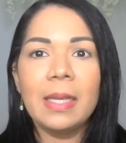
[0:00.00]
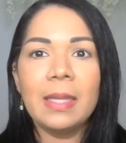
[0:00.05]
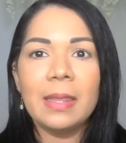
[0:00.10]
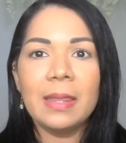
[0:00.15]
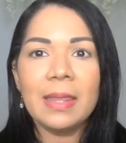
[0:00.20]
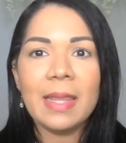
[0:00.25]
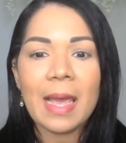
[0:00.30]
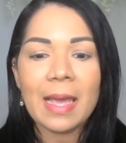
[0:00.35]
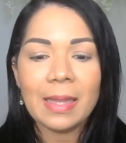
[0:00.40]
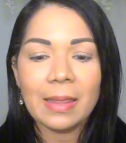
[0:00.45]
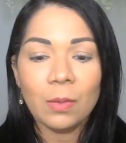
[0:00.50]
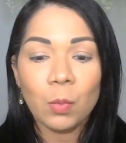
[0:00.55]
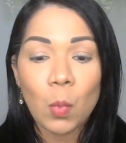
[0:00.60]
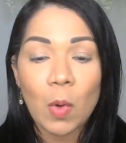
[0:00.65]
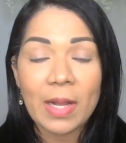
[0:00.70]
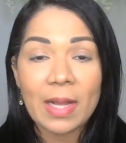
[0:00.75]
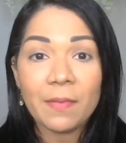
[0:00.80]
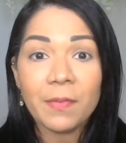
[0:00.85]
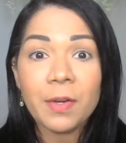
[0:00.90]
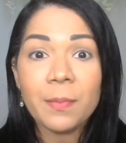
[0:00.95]
In that,
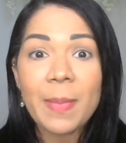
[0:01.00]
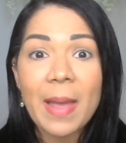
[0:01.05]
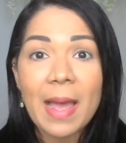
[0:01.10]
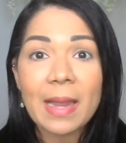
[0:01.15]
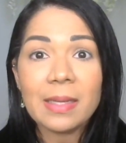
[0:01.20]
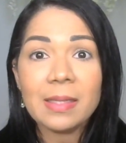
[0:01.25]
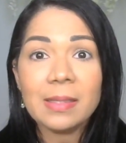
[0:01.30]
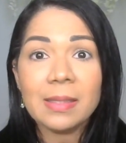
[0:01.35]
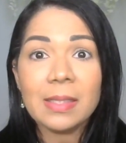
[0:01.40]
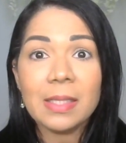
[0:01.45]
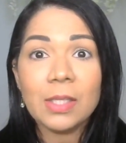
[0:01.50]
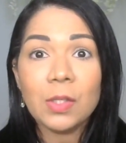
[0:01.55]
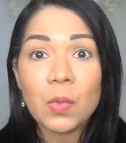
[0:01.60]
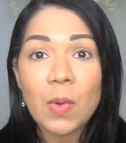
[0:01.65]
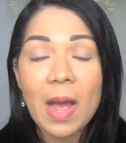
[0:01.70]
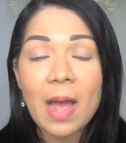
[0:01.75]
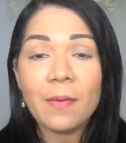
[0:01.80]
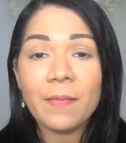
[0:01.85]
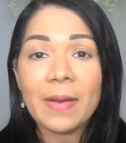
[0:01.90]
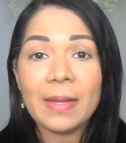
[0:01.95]
whatever balance you
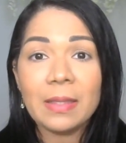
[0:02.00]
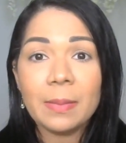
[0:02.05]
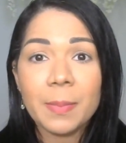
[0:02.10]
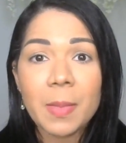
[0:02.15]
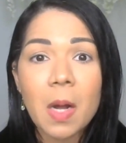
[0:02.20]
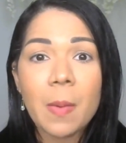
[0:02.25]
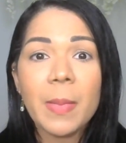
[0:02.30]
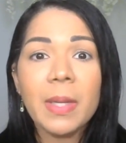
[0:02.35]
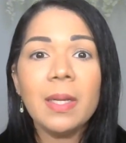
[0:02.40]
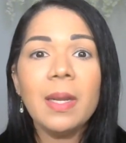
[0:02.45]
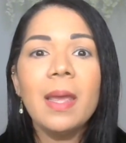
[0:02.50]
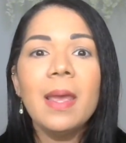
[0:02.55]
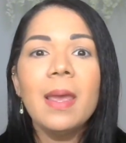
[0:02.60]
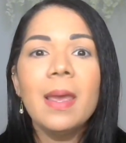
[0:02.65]
have at the moment,